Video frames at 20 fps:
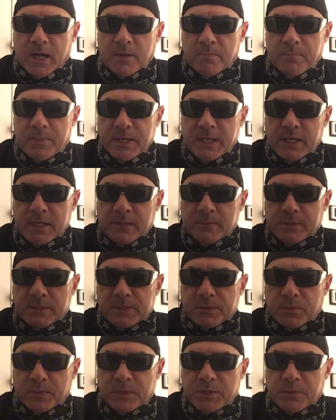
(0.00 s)

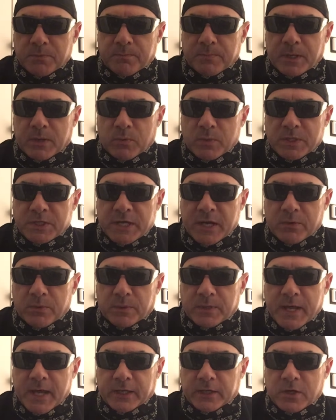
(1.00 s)
beings, which I
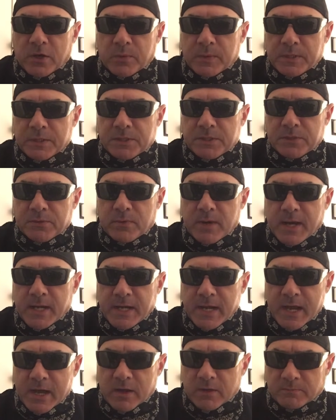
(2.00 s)
will not go into right
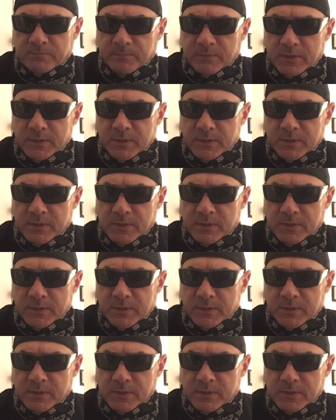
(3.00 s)
now.